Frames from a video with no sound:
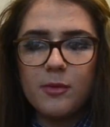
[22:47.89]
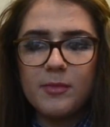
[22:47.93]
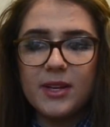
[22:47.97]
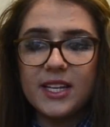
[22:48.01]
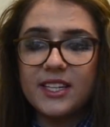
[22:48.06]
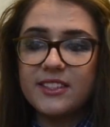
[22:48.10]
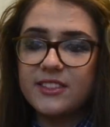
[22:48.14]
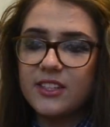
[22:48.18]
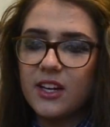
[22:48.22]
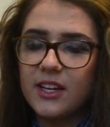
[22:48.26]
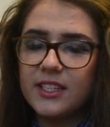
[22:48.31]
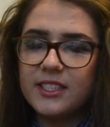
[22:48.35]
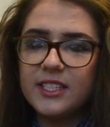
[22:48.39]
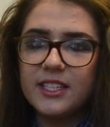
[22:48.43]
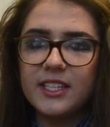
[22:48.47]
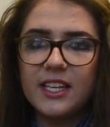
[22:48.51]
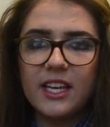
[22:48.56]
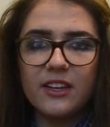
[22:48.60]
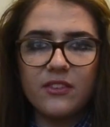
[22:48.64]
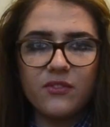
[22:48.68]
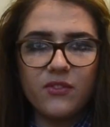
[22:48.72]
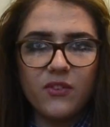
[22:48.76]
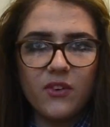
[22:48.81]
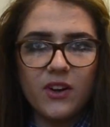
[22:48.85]
exciting
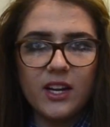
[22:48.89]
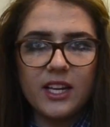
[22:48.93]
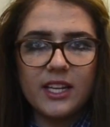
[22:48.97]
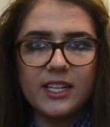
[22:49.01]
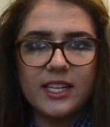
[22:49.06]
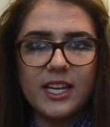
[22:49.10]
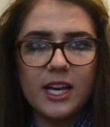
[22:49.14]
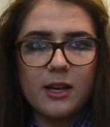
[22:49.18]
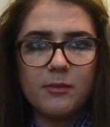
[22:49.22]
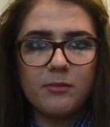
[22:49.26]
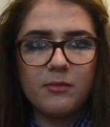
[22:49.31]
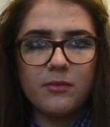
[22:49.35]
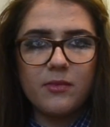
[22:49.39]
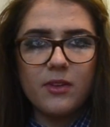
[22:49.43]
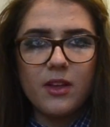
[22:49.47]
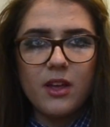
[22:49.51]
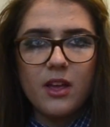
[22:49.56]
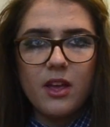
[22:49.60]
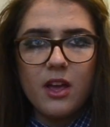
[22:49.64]
yet thrilling them